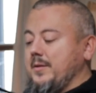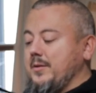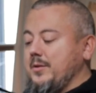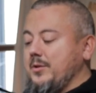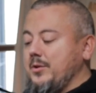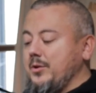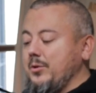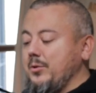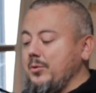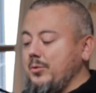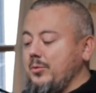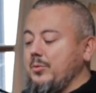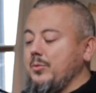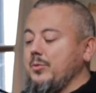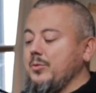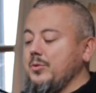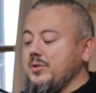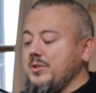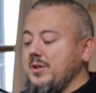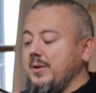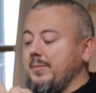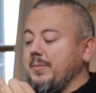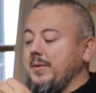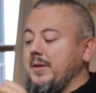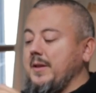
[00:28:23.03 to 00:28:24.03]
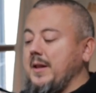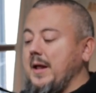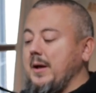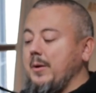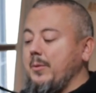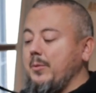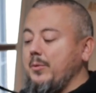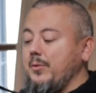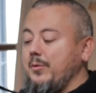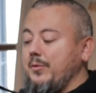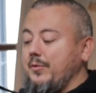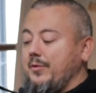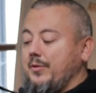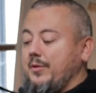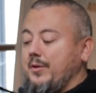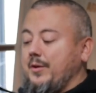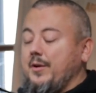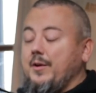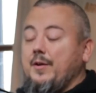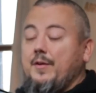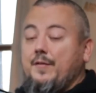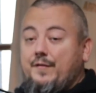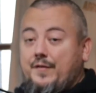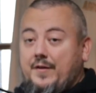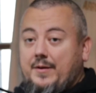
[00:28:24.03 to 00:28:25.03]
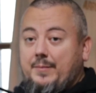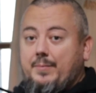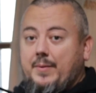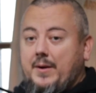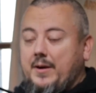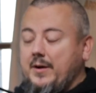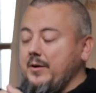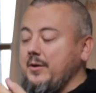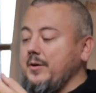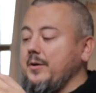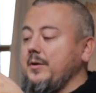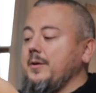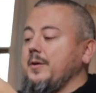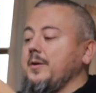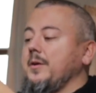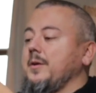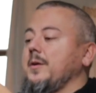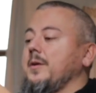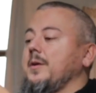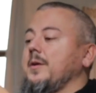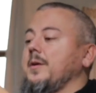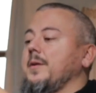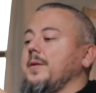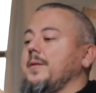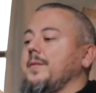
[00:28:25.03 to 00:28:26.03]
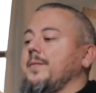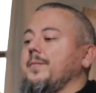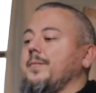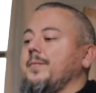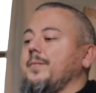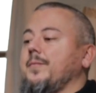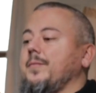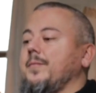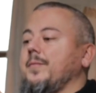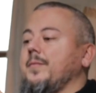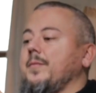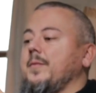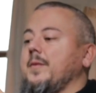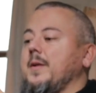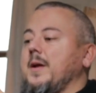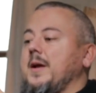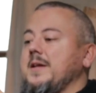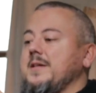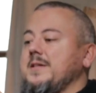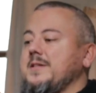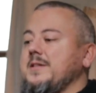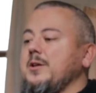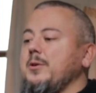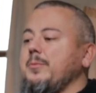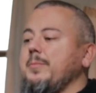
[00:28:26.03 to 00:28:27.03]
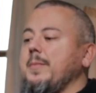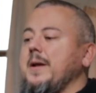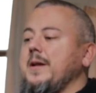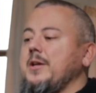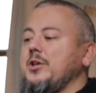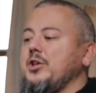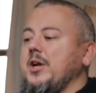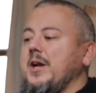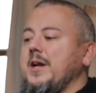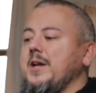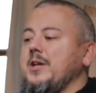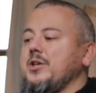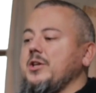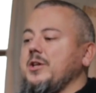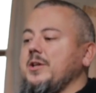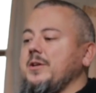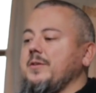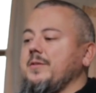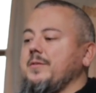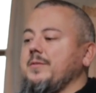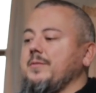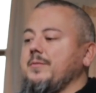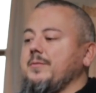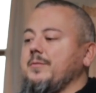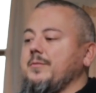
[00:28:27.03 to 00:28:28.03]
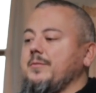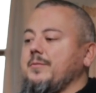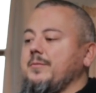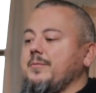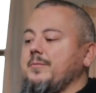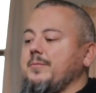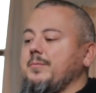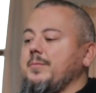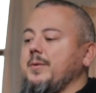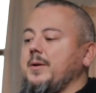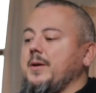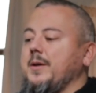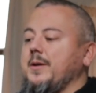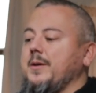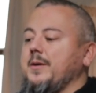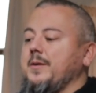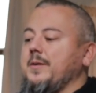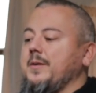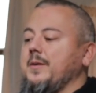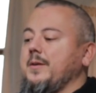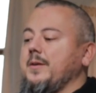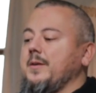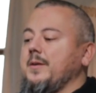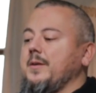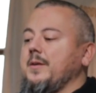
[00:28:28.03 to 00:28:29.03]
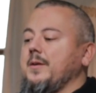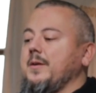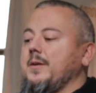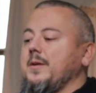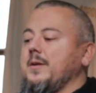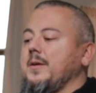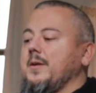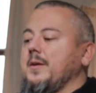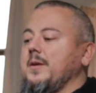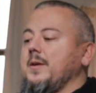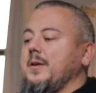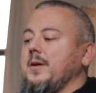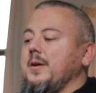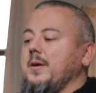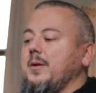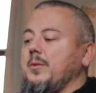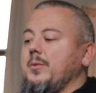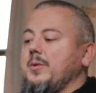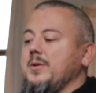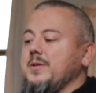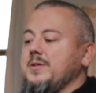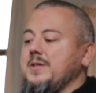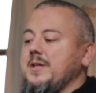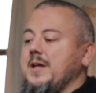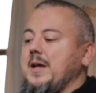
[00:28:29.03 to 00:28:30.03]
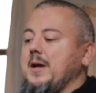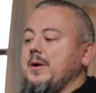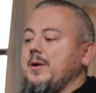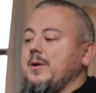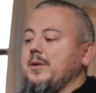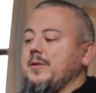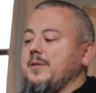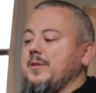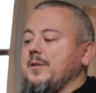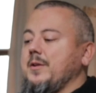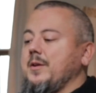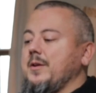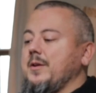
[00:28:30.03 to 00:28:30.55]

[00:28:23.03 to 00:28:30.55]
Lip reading: to something that will fit better. I still may change it, but I want to see how it